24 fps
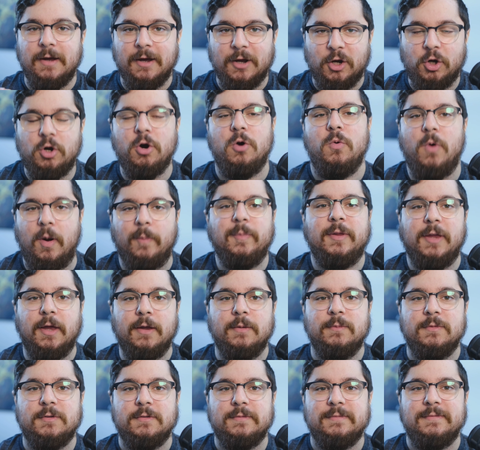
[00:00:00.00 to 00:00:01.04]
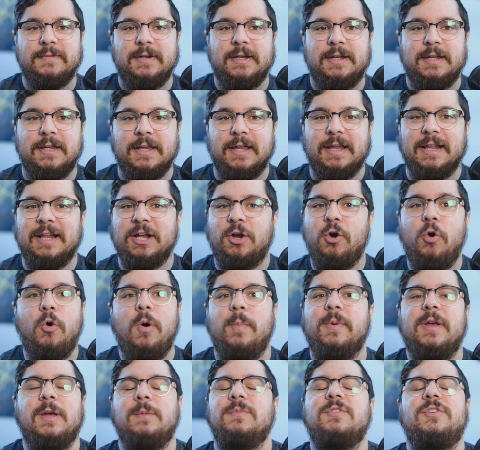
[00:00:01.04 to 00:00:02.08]
Co-op games.
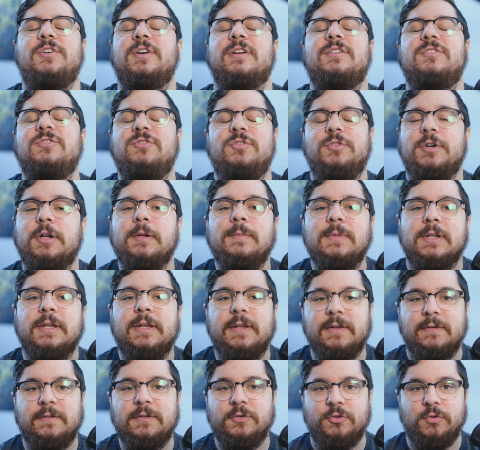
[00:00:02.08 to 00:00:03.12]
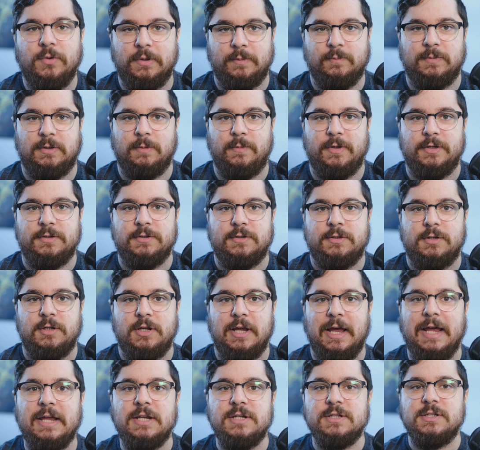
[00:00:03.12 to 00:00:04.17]
Co-op games are extremely easy to implement.
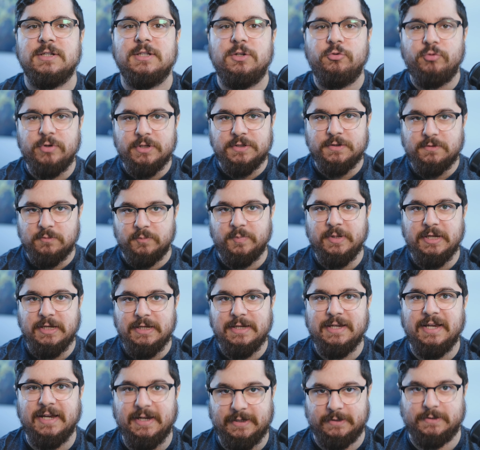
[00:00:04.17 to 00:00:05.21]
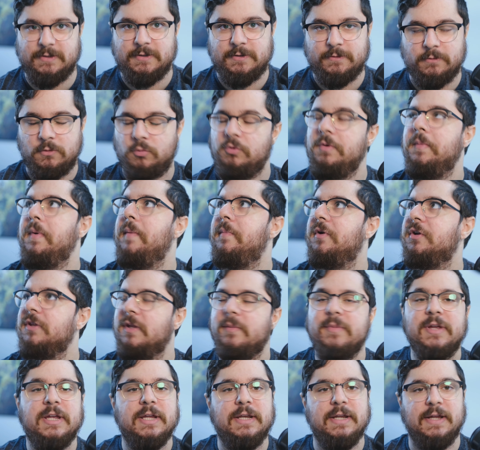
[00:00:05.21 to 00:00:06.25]
And the reason being is, remember in the
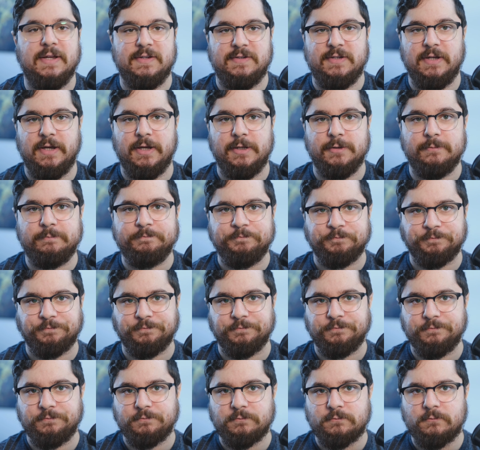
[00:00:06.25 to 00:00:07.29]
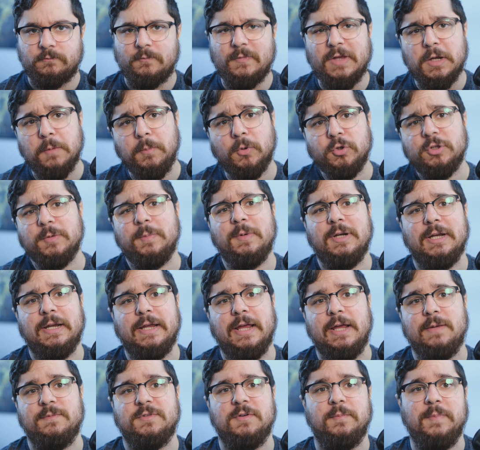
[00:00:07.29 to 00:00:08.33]
beginning I said multiplayer
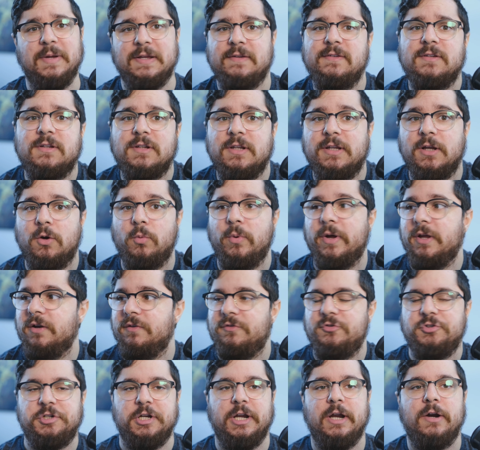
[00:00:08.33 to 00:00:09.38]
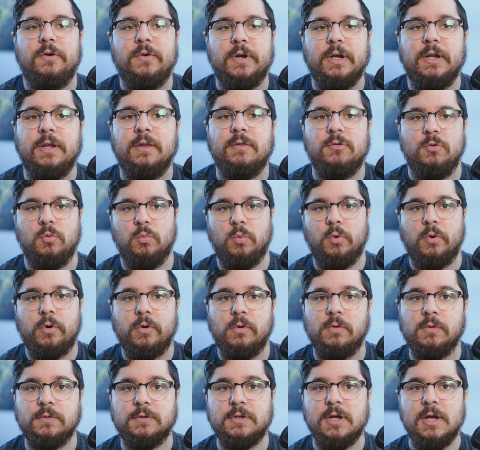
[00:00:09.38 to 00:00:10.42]
games are basically a way of sharing the
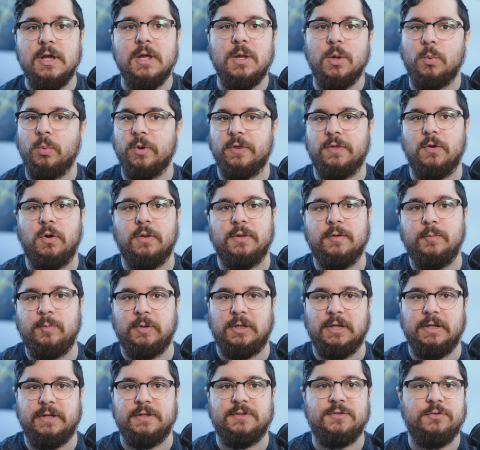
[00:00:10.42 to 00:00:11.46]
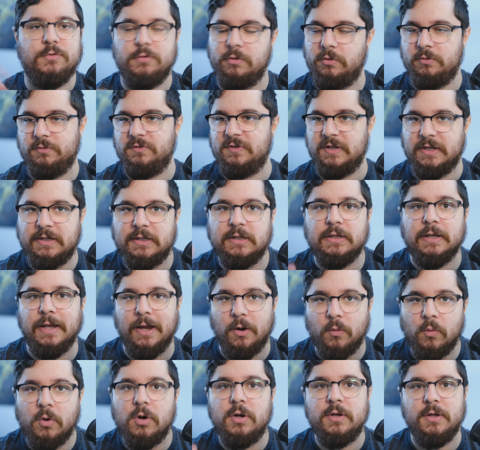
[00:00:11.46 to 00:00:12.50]
world with other players through sending
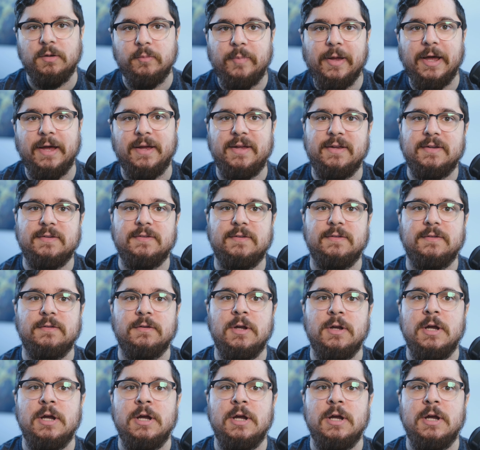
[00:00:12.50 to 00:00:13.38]
networking packets.